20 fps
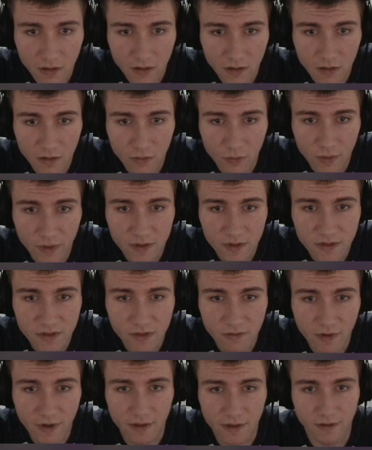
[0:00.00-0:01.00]
Where is it?
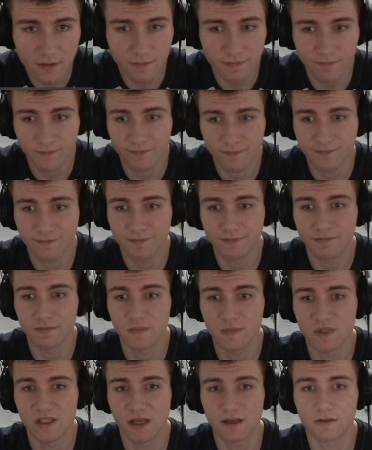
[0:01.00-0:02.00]
Right here.
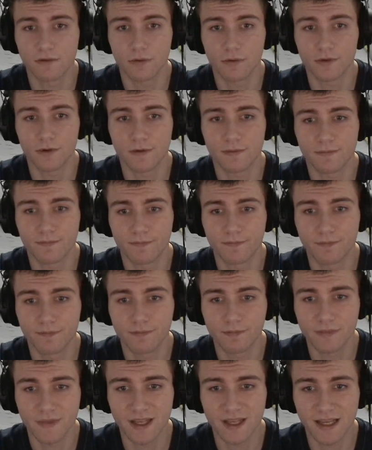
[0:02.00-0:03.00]
Select folder.
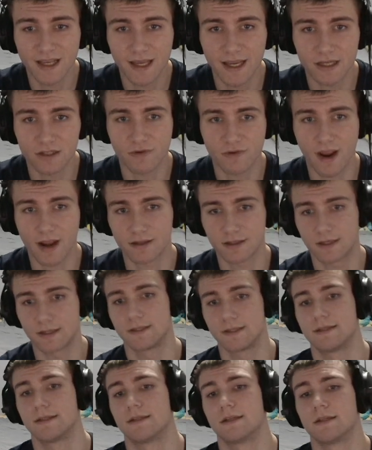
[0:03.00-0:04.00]
Extract.
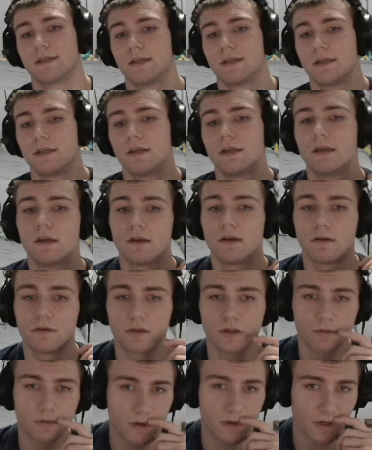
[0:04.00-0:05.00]
So
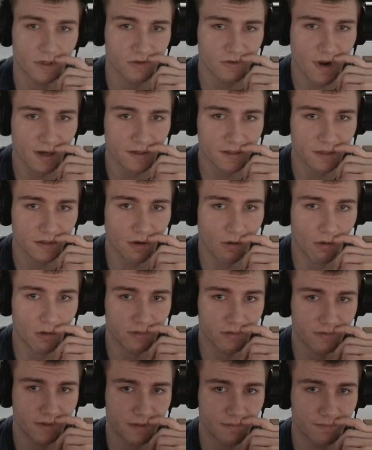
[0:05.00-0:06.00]
we're extracting all of
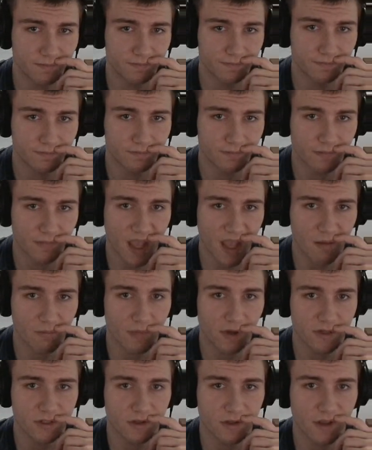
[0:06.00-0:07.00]
it. Not
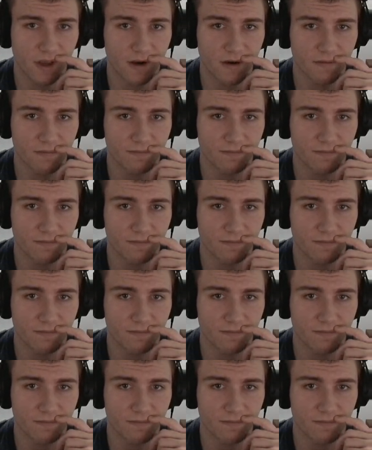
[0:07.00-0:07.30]
much there.